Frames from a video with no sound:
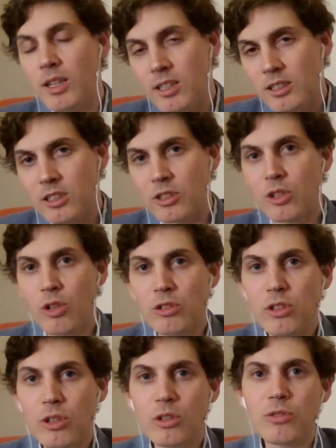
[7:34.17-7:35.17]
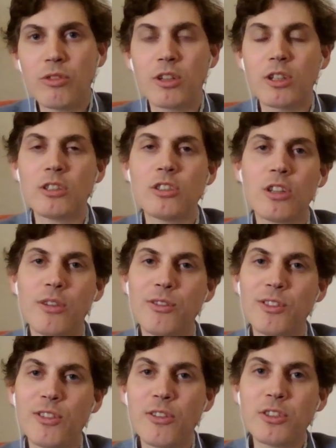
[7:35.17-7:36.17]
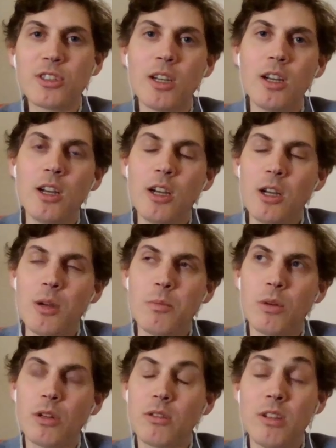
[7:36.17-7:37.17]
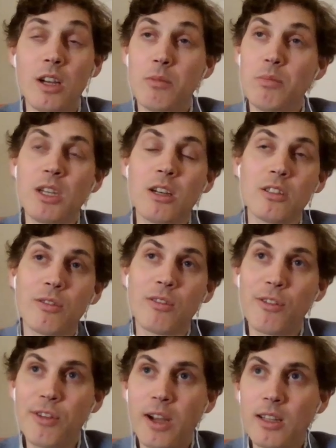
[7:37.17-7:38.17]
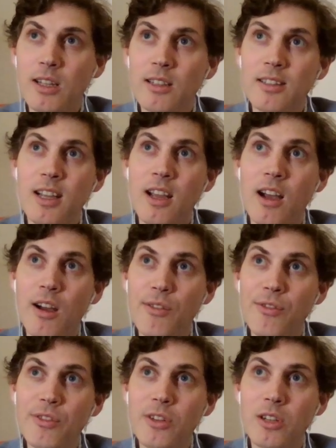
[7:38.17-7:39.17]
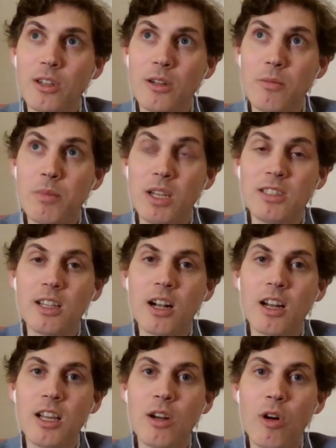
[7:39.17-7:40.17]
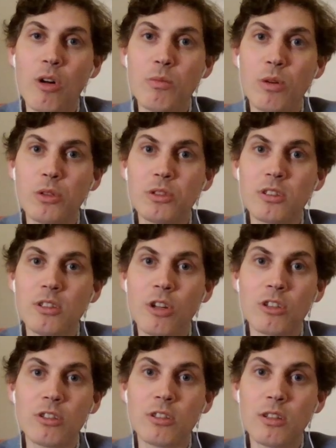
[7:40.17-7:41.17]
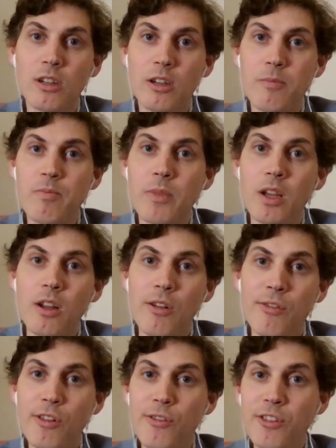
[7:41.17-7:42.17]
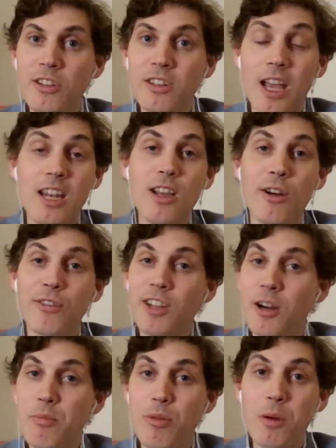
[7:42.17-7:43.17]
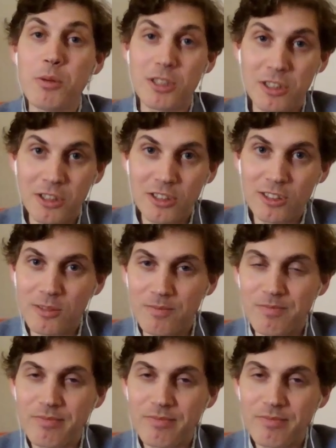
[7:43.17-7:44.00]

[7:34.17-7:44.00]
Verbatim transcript: this is good news for the conservatives. But yeah, because of the fact that they have basically almost not um, fulfilled any of their promises,